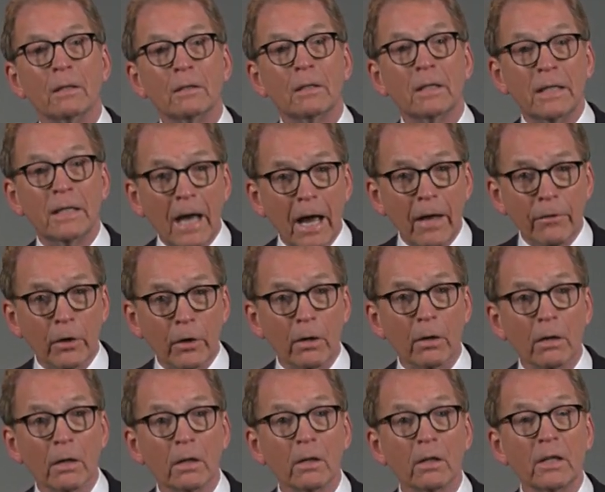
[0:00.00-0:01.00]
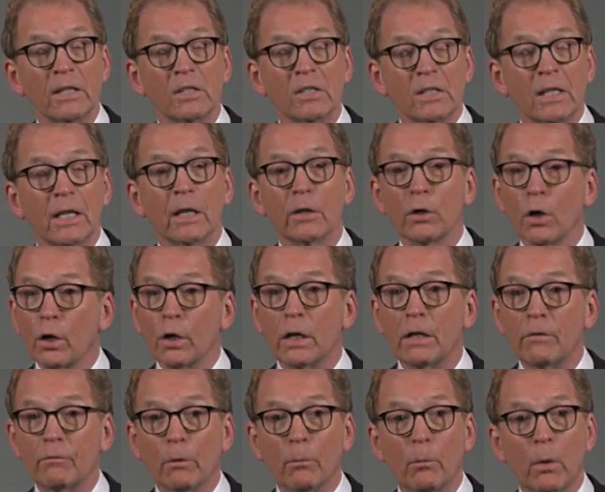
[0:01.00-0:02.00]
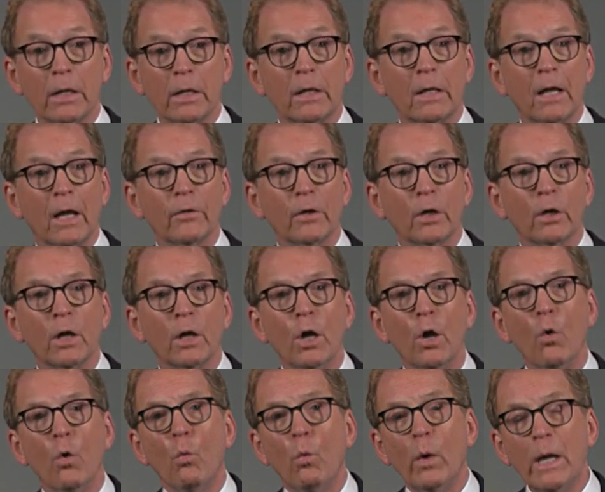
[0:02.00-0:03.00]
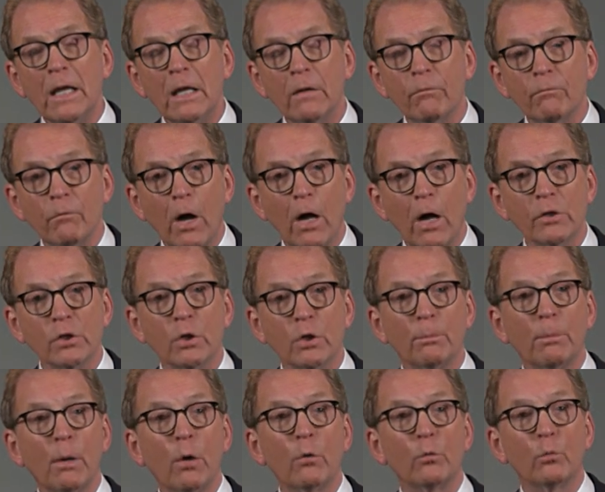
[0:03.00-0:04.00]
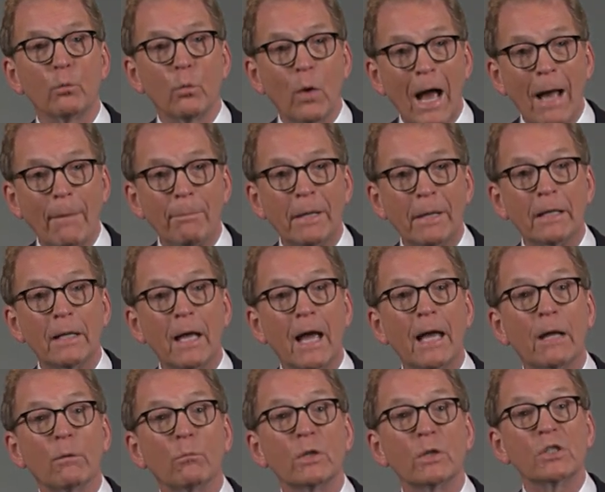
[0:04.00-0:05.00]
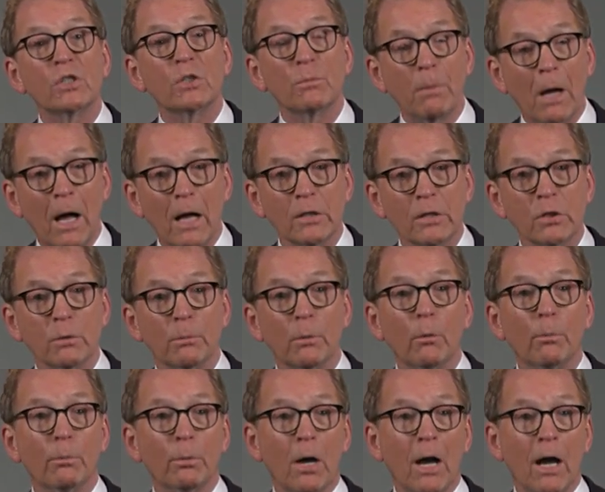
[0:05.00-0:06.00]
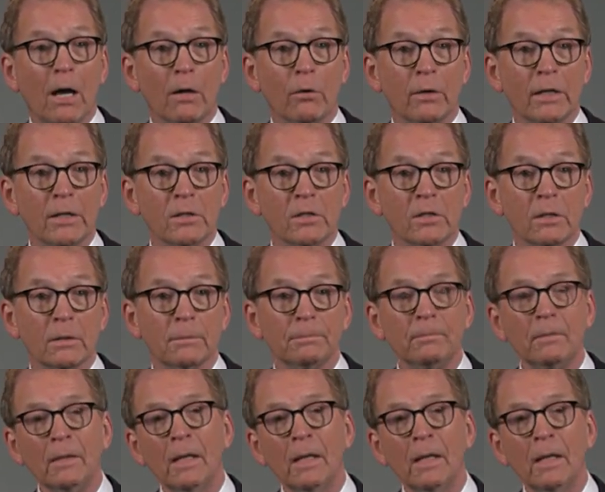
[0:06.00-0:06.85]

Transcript: Together, listening and learning from one another, we can foster both rapid and responsible progress.